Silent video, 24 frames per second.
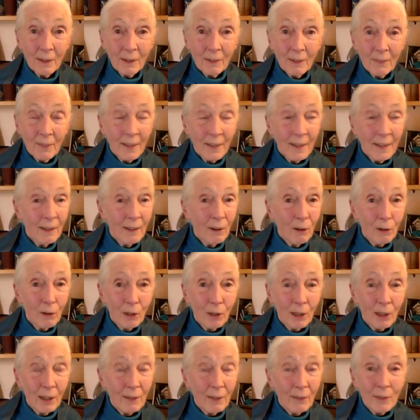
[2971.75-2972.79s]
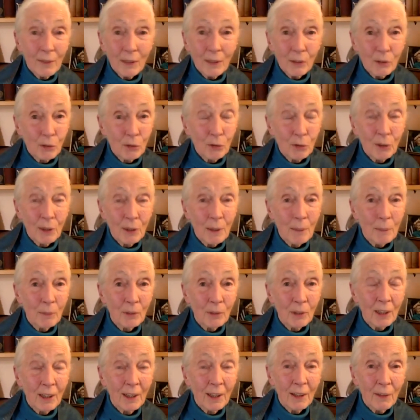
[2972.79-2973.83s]
They are clearing streams,
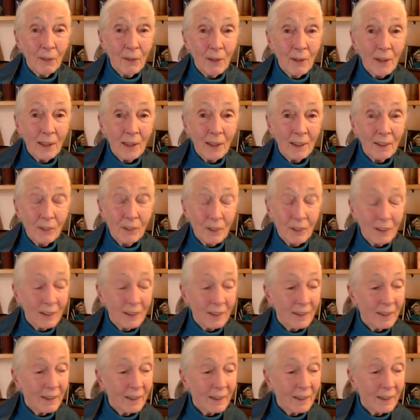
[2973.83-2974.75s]
clearing litter.